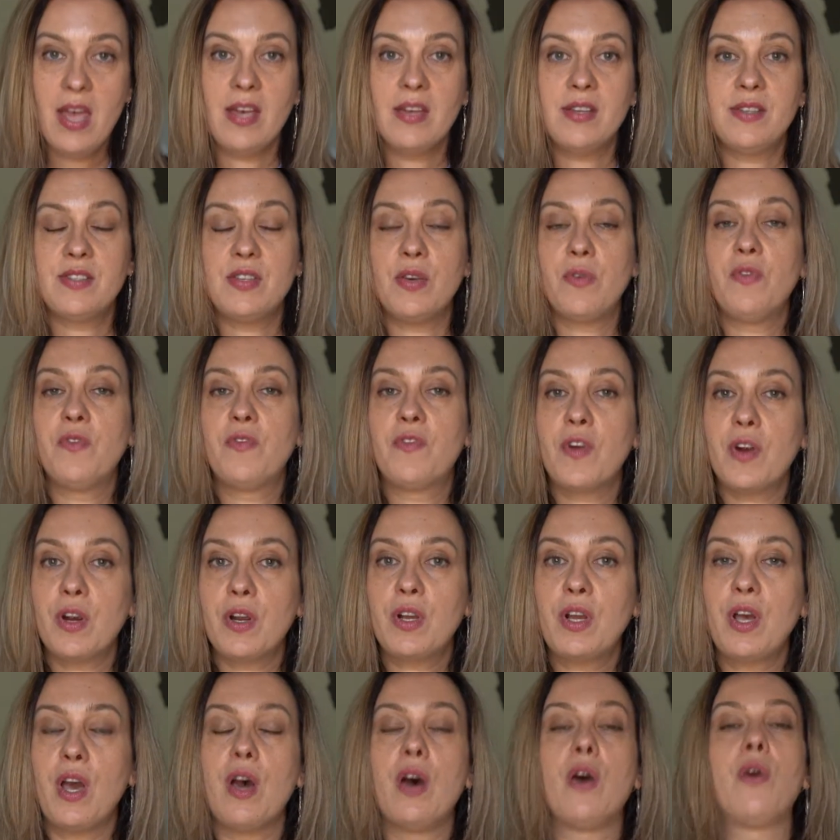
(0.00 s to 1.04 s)
So
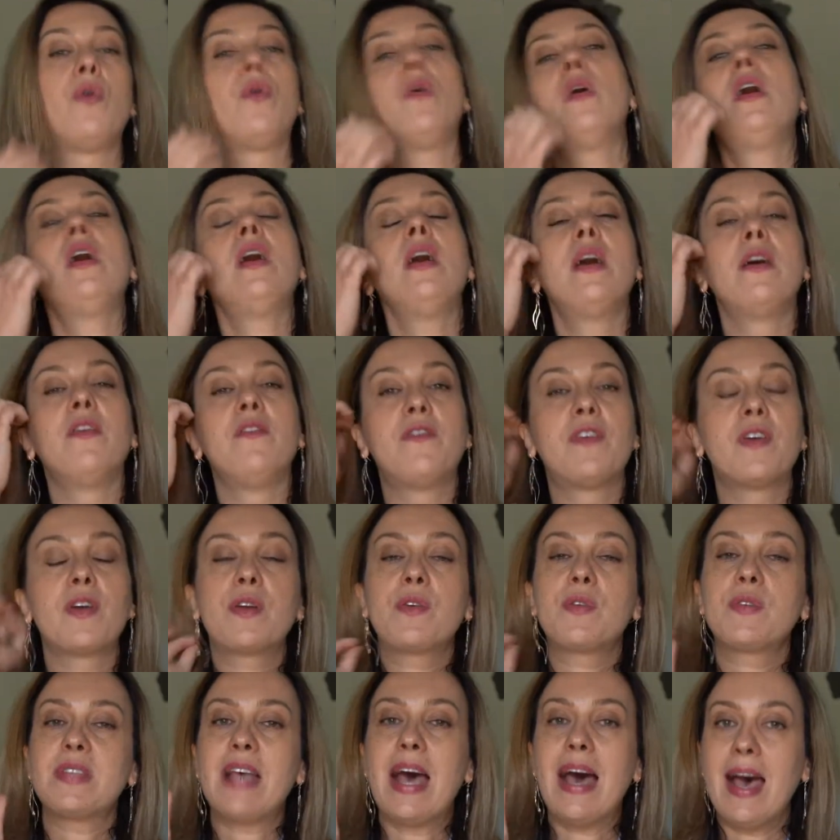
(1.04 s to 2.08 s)

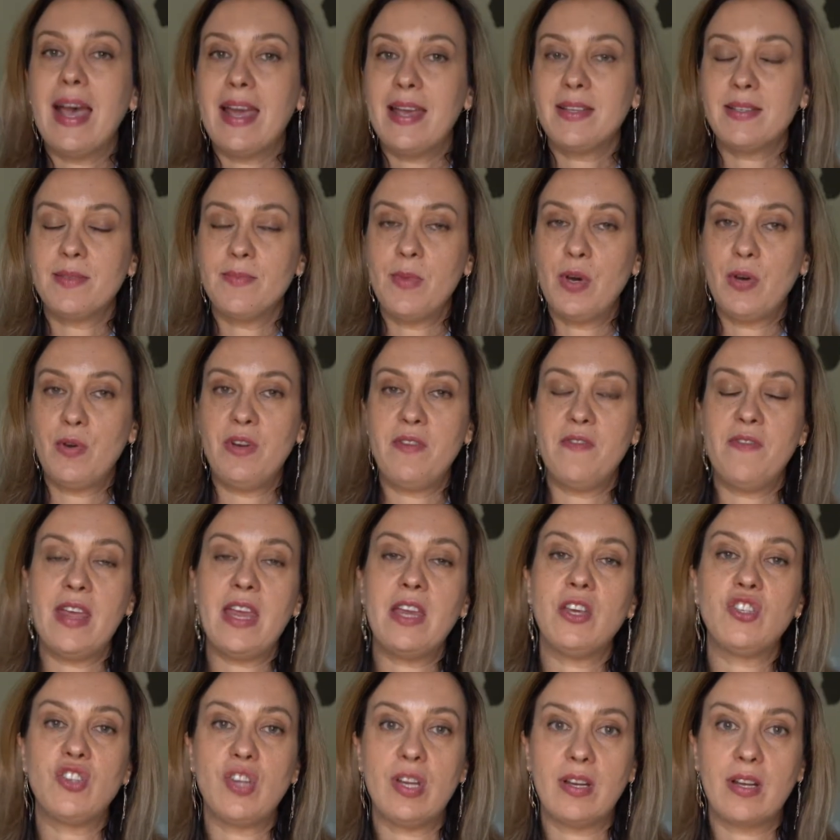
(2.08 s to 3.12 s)
Virgo's highest
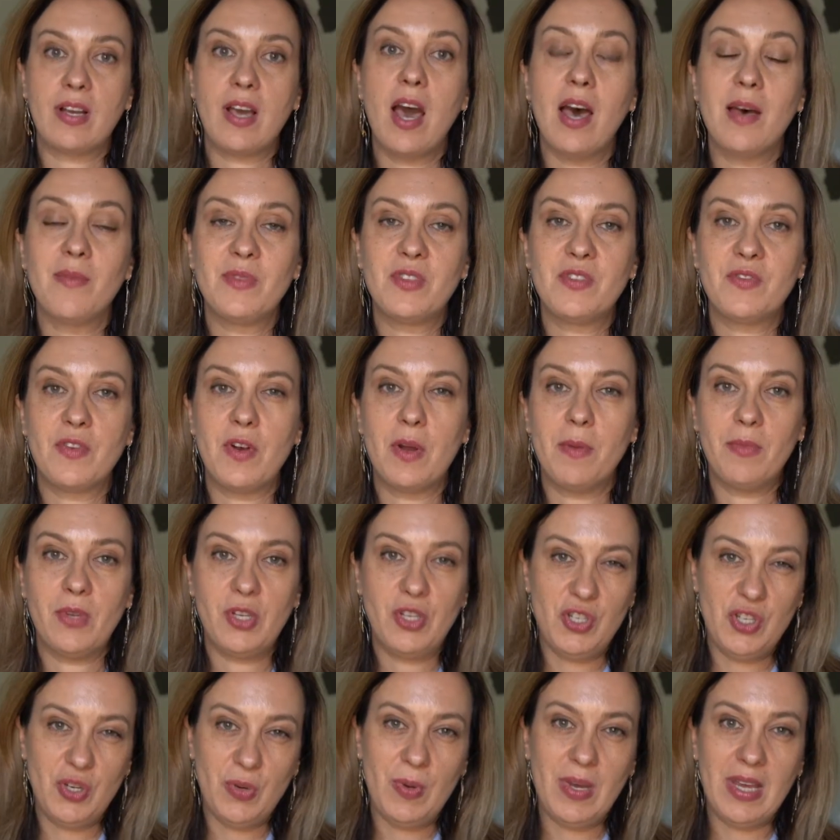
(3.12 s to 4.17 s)
motivation comes from
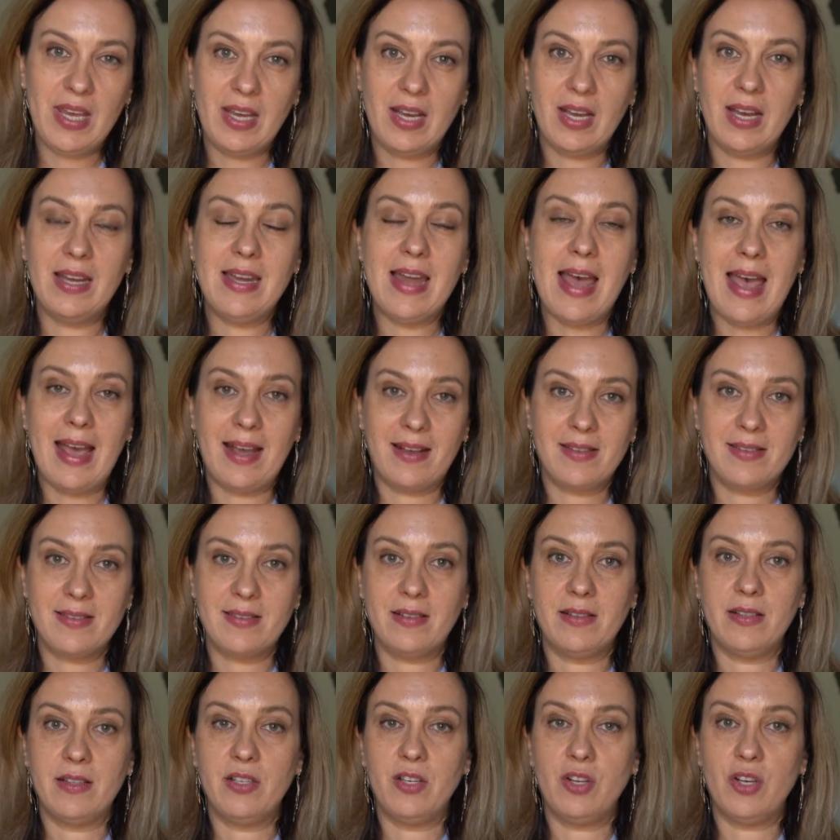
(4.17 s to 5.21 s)
doing an
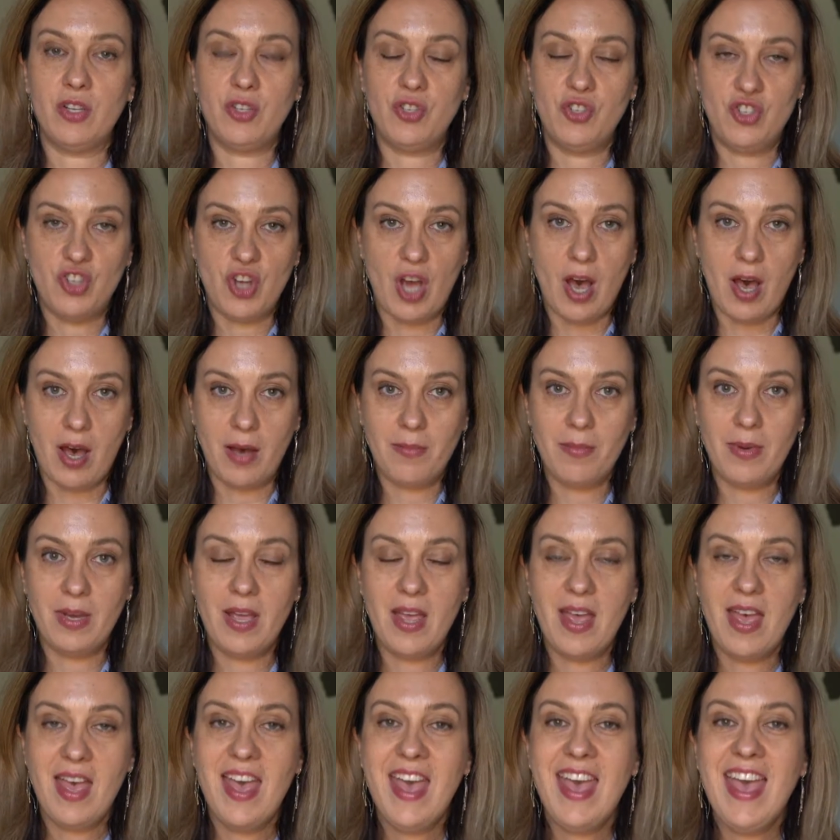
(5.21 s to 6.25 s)
excellent job.
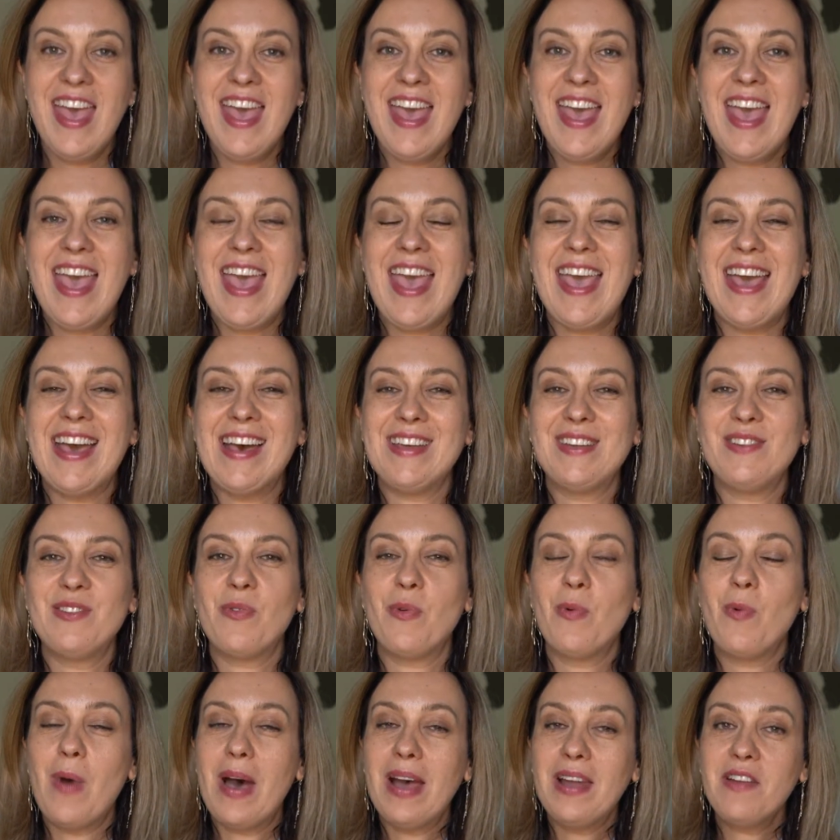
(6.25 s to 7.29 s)
And
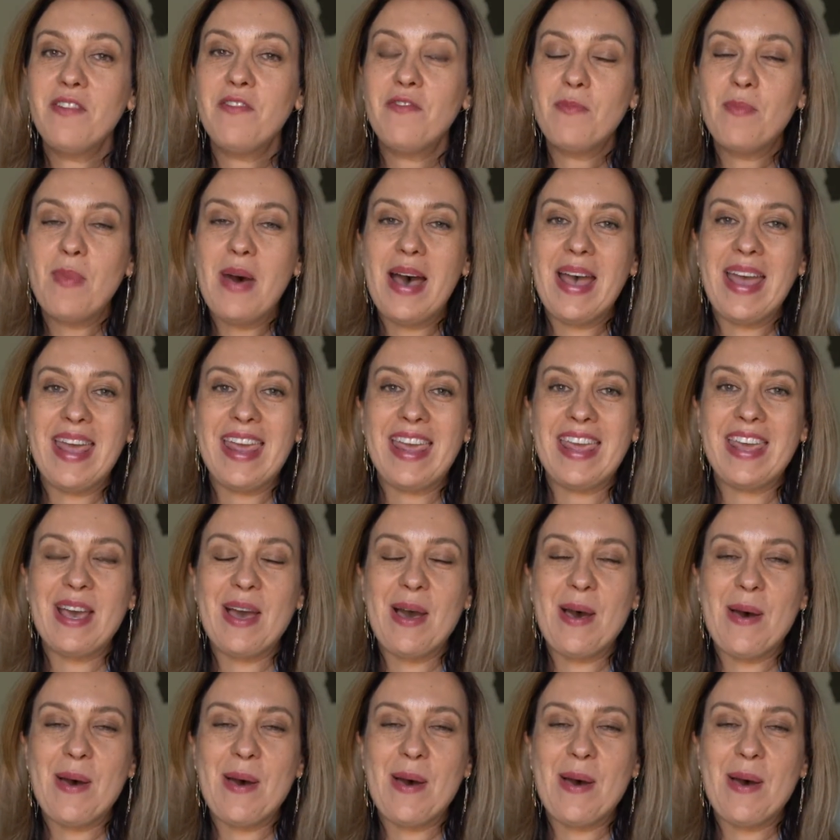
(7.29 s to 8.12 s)
one of my